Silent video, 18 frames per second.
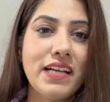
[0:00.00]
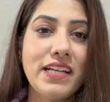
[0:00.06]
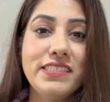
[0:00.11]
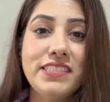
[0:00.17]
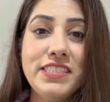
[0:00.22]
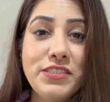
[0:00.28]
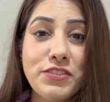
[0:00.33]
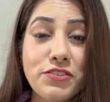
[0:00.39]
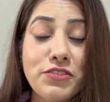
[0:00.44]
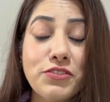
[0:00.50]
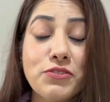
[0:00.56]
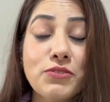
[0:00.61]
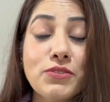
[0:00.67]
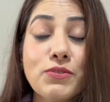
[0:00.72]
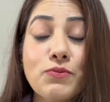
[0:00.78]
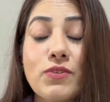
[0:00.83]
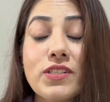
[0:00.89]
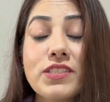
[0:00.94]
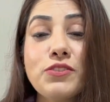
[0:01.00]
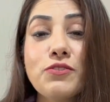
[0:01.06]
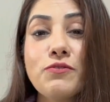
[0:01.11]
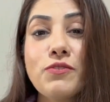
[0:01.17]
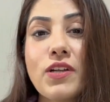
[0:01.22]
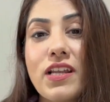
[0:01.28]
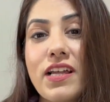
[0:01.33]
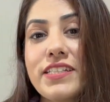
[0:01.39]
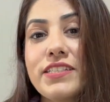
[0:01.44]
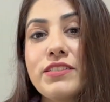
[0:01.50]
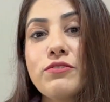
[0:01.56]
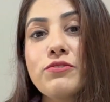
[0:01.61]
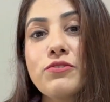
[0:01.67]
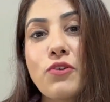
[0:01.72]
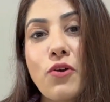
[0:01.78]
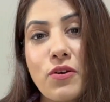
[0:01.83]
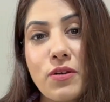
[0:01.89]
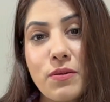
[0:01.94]
and introduce what you would like to
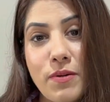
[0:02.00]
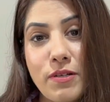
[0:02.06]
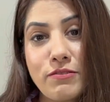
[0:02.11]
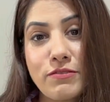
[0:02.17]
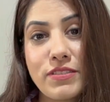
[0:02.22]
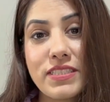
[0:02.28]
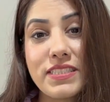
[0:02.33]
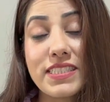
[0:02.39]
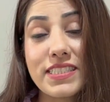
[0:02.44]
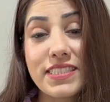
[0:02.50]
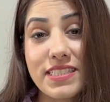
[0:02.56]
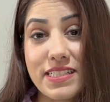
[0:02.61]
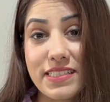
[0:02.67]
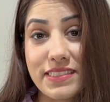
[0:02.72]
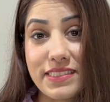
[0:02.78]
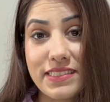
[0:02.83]
talk about instead.